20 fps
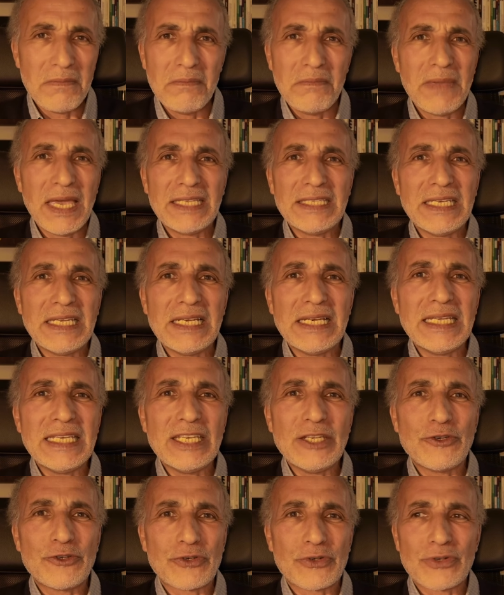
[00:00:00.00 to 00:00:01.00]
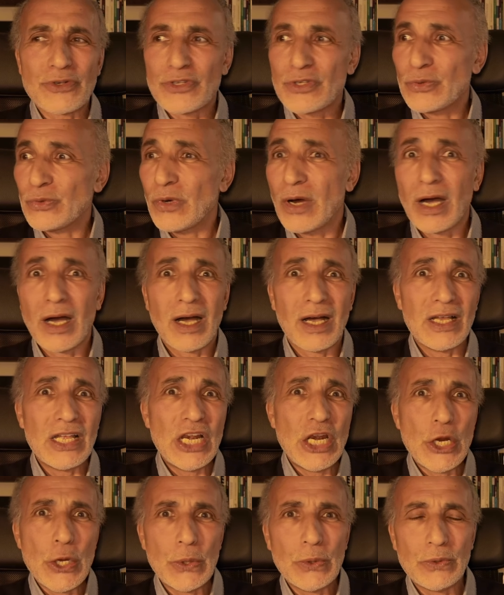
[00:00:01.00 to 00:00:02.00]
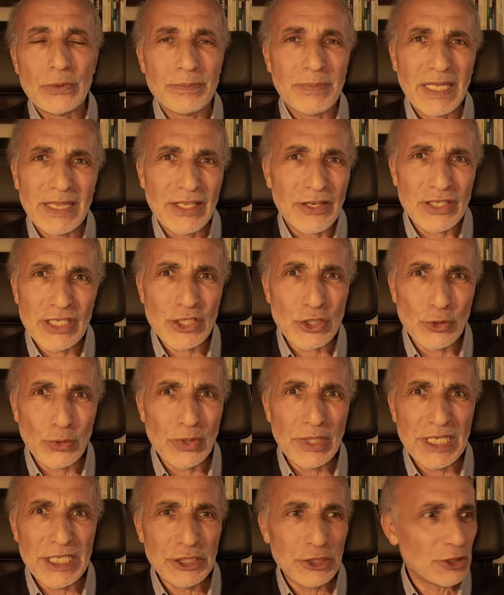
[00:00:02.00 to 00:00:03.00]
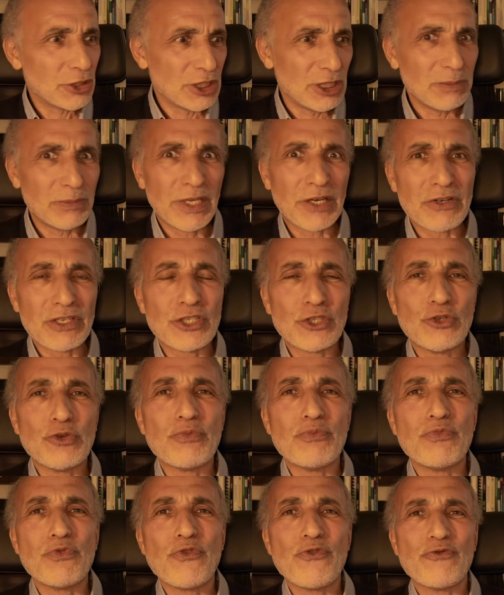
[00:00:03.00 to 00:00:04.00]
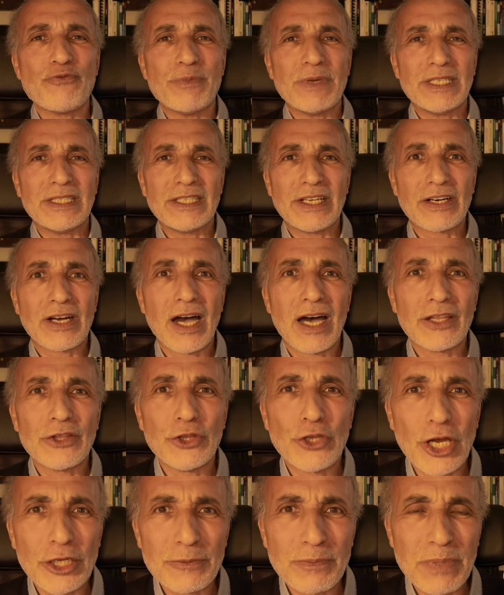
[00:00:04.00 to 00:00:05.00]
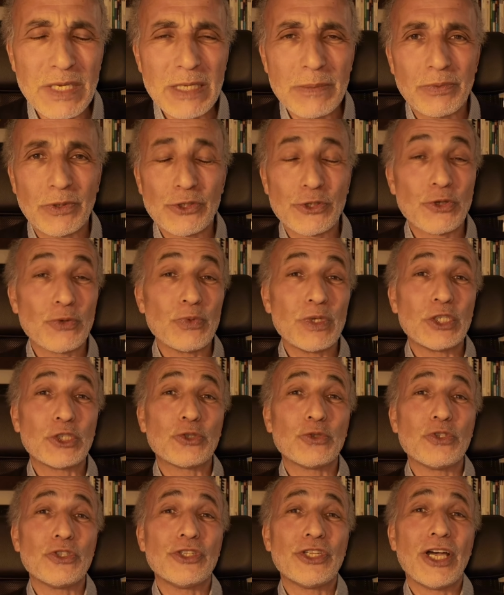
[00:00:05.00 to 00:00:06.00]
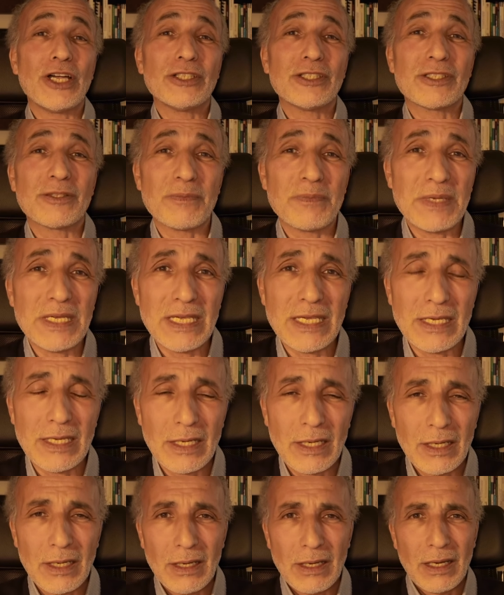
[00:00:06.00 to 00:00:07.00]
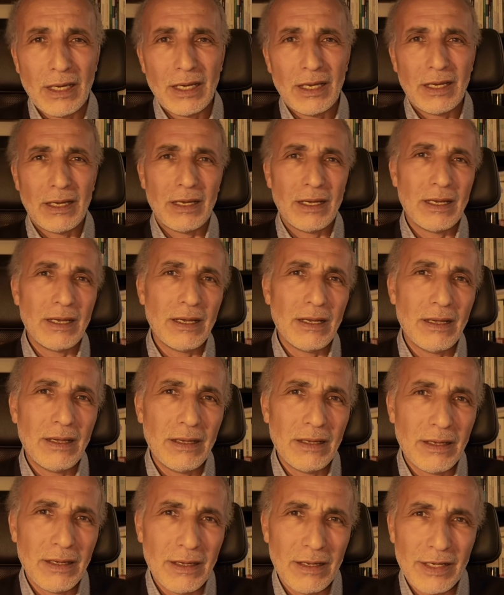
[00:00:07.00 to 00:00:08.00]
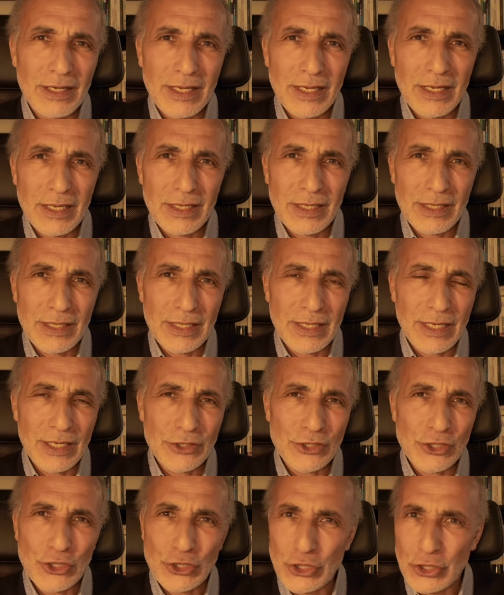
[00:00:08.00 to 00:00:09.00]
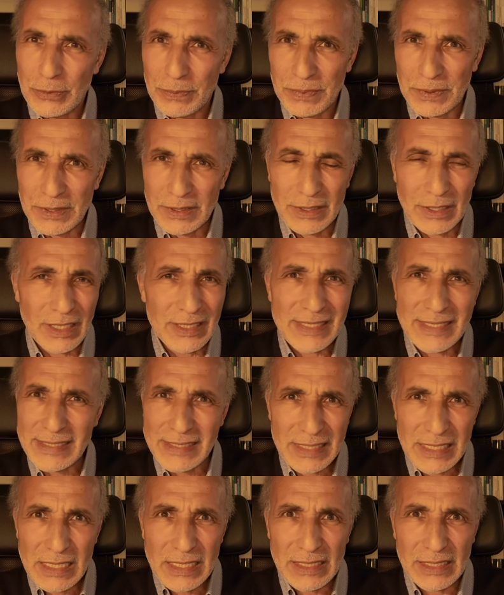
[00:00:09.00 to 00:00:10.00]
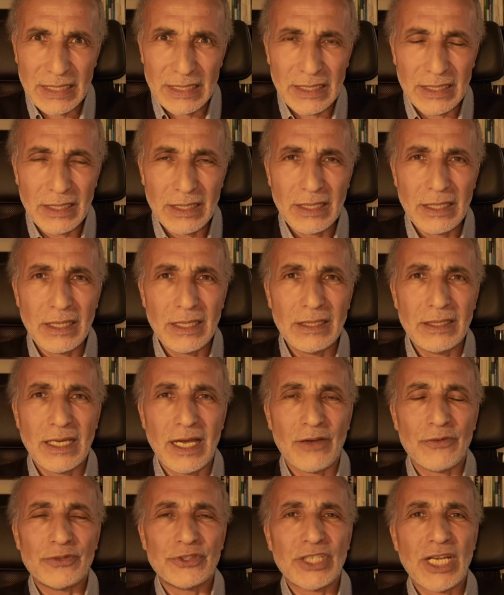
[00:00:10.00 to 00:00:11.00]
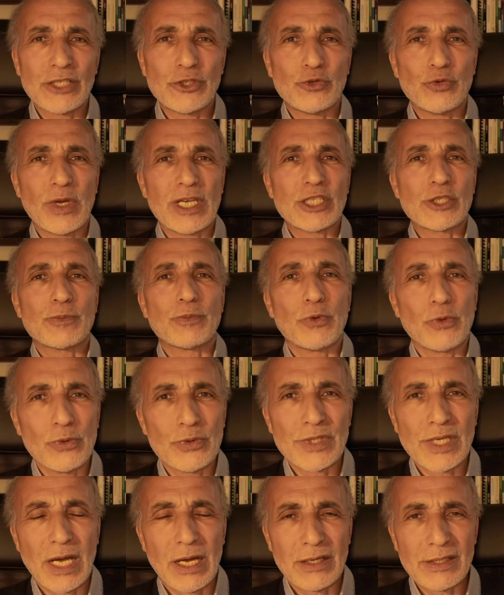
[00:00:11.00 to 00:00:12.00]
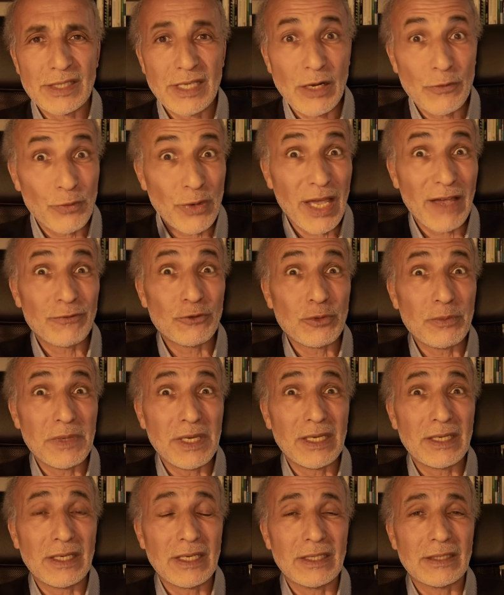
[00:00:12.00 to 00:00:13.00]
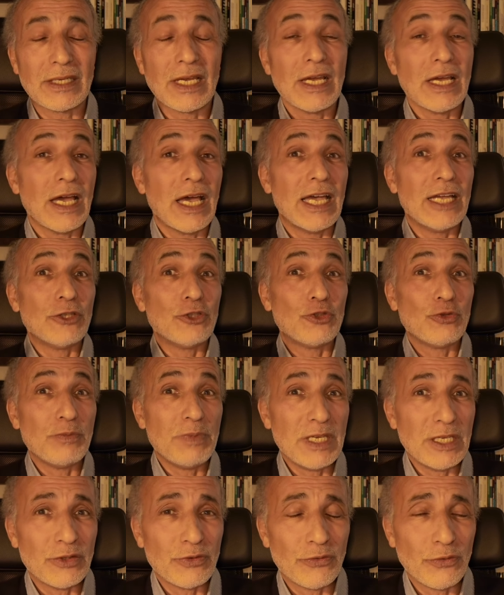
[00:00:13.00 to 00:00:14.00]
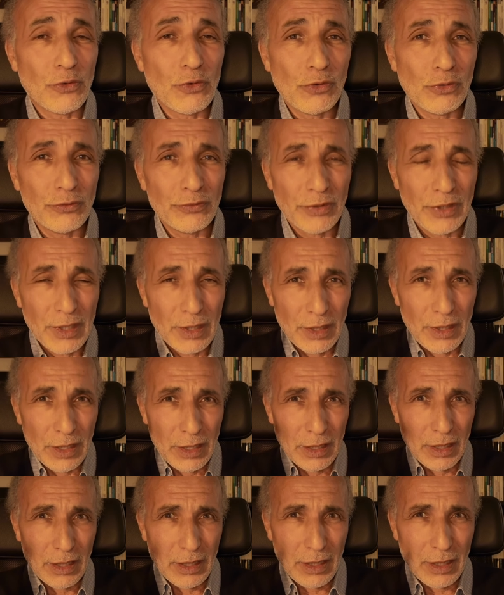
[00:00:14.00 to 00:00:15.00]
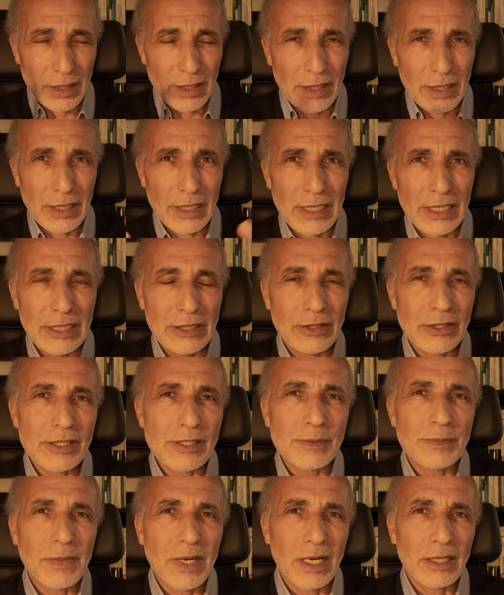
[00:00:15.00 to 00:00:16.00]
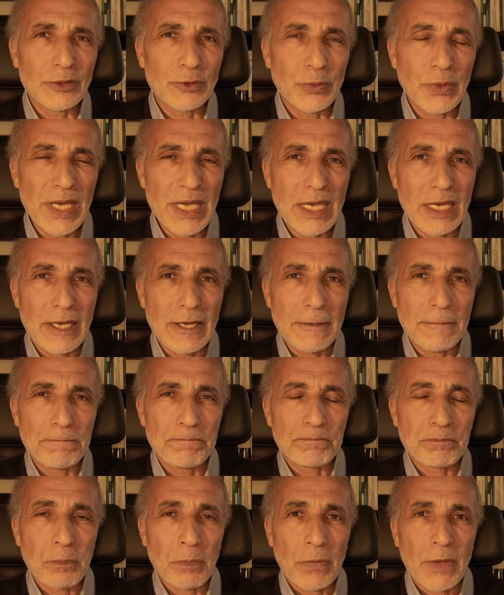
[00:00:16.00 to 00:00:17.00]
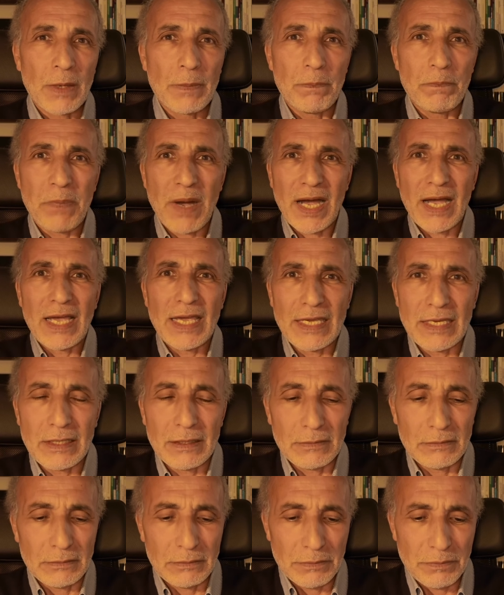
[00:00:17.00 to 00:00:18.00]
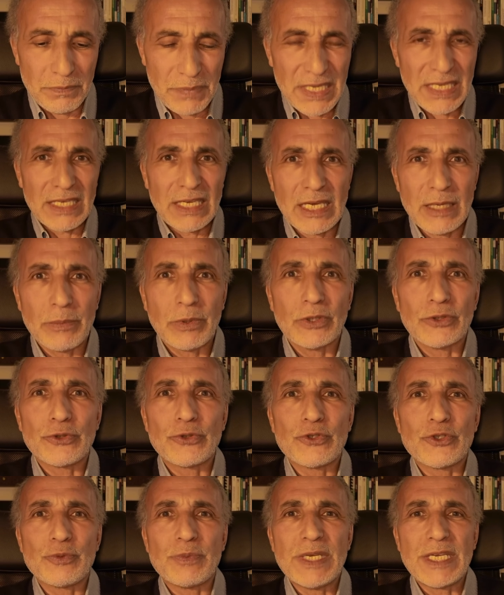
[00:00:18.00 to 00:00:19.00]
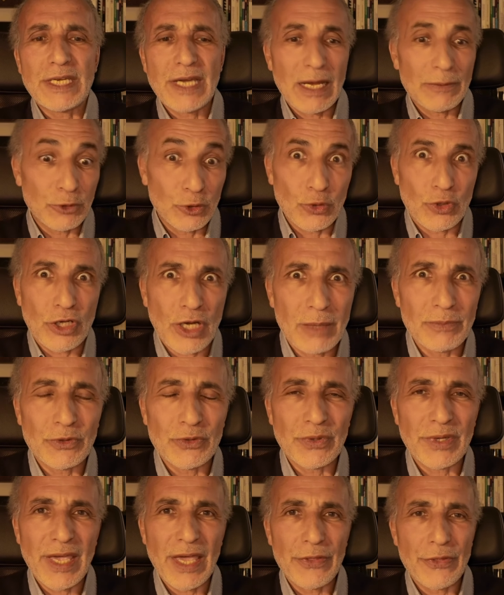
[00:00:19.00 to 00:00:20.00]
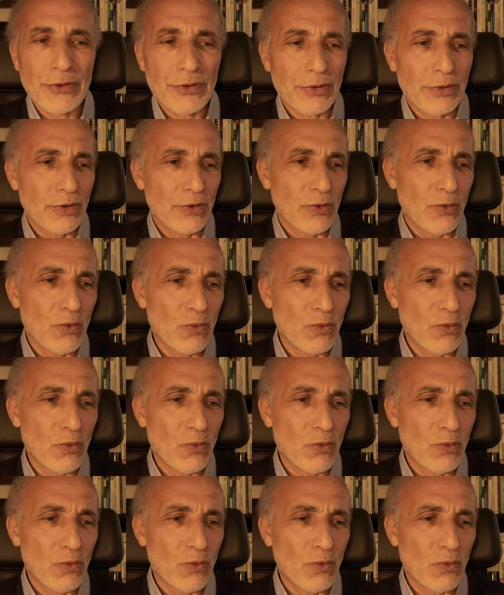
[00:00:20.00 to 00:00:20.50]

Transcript: many leaders who are alone, but there is no leadership, there is no movement, there are not people. So we should not be uh, uh, uh stupid and silly enough just to expose ourselves. We have to make it and to be involved uh, in a smart way by being able to speak up, to come together.